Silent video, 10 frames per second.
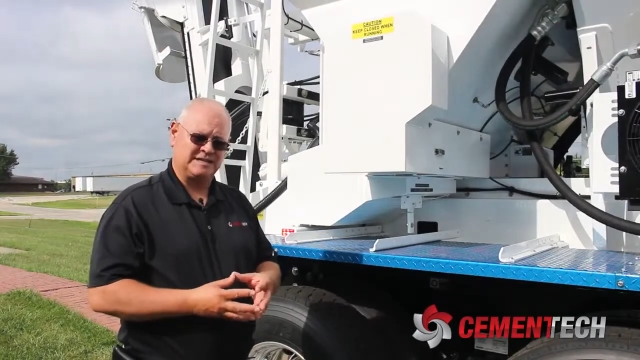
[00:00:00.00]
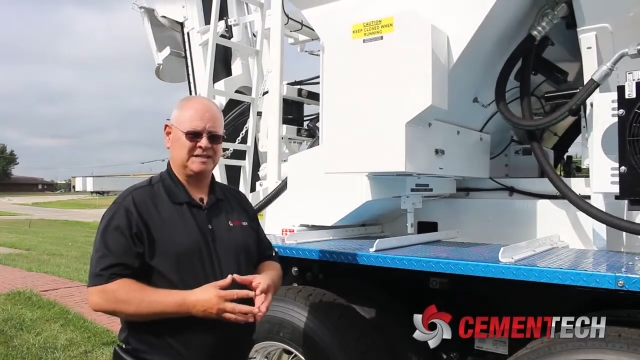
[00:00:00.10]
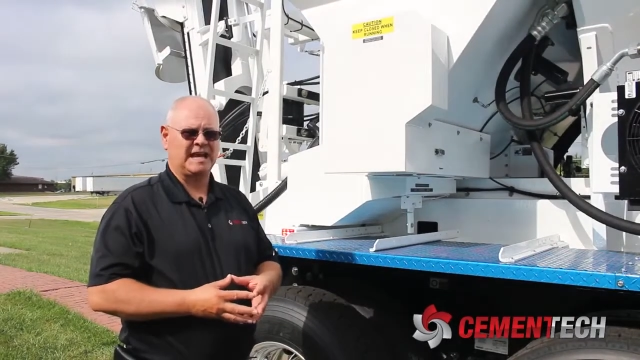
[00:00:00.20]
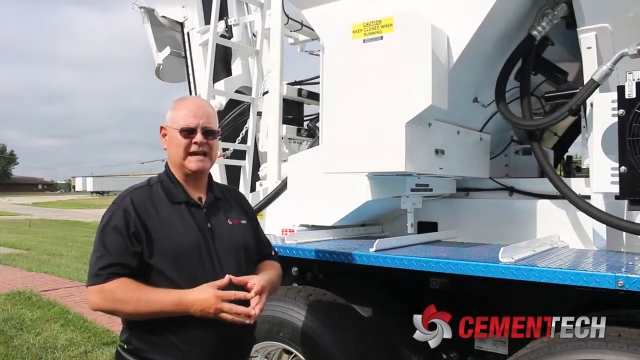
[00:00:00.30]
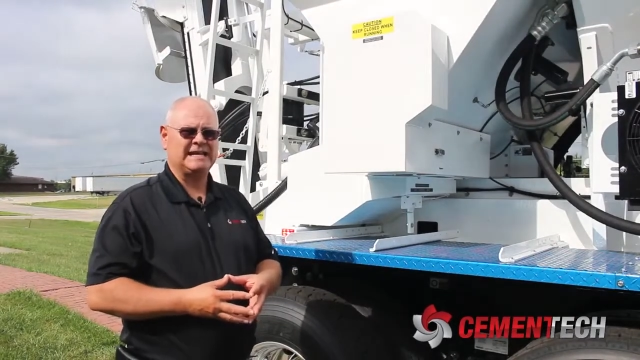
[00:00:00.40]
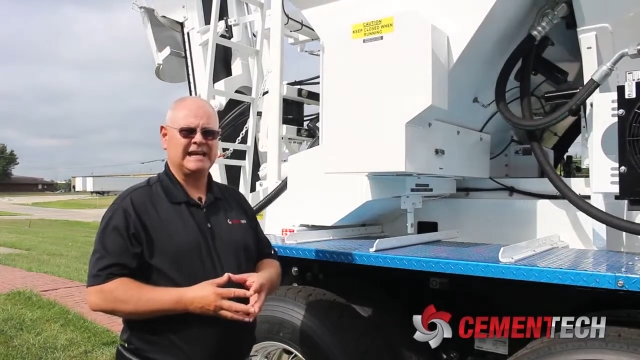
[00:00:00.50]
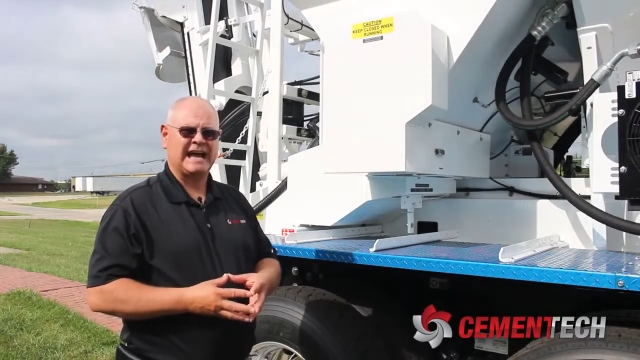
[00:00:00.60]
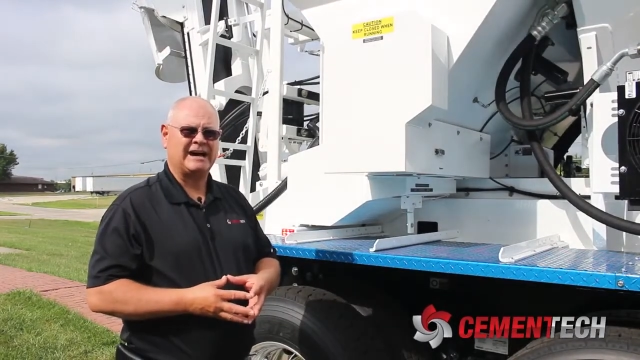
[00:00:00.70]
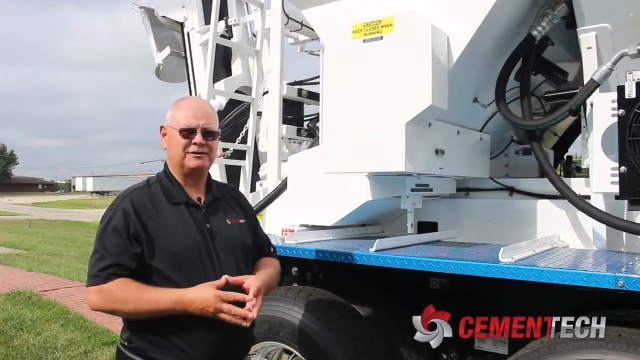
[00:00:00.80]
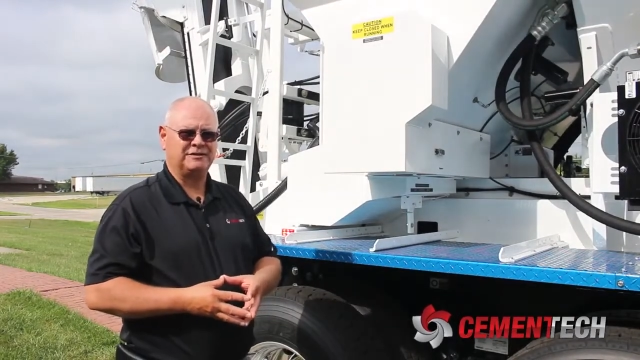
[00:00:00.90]
designing
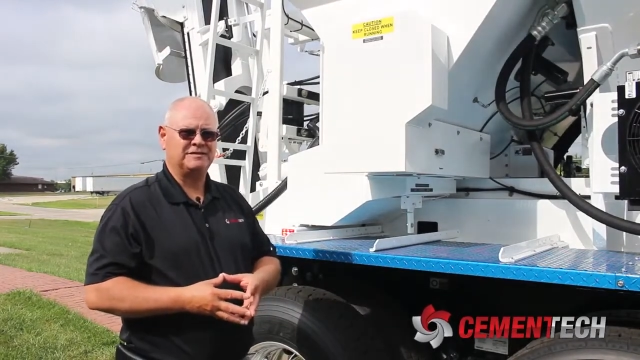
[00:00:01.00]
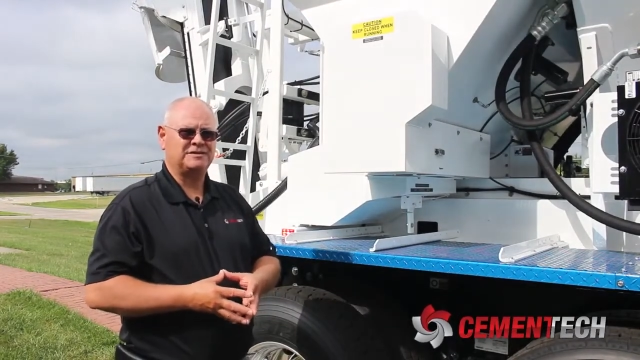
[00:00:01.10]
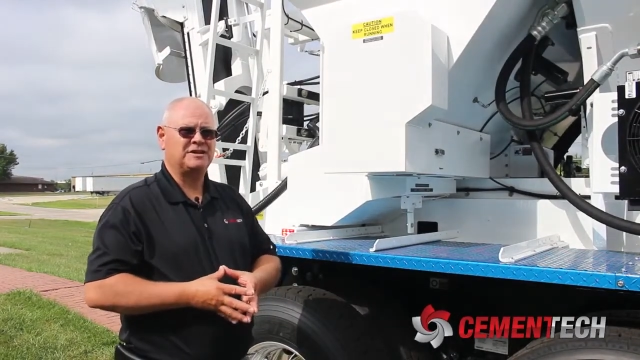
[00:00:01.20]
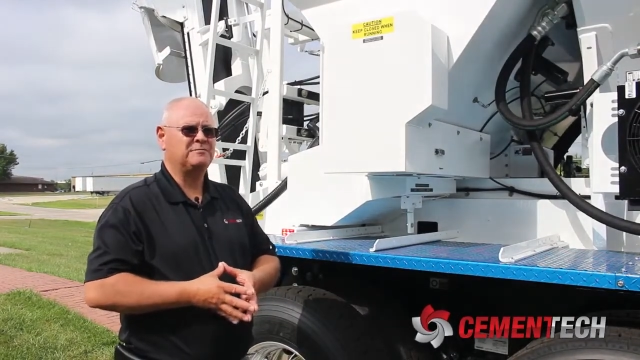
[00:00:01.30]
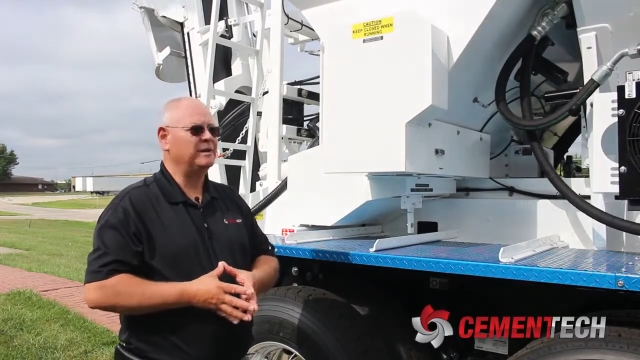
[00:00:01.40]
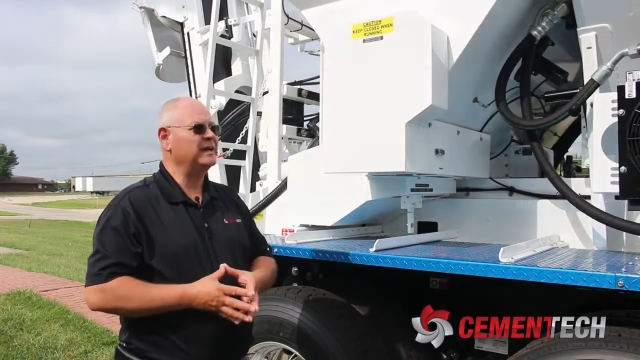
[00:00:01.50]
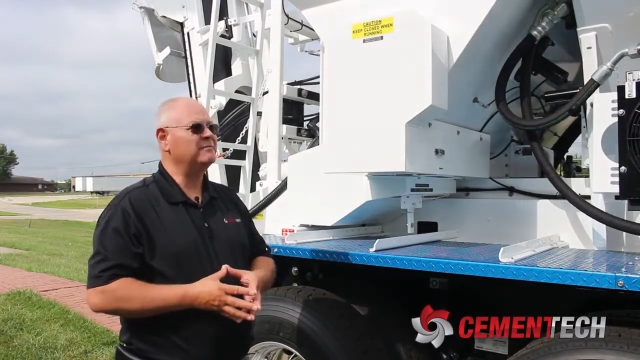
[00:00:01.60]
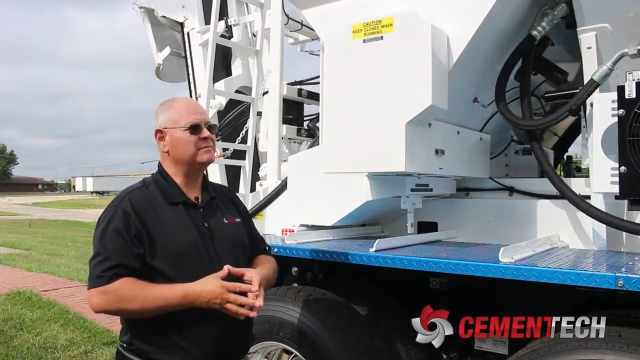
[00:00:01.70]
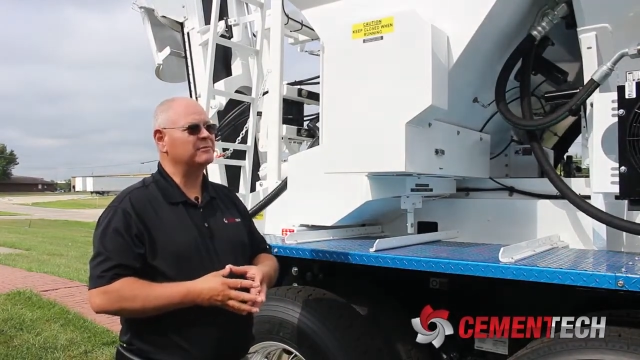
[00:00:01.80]
out of the shear pin,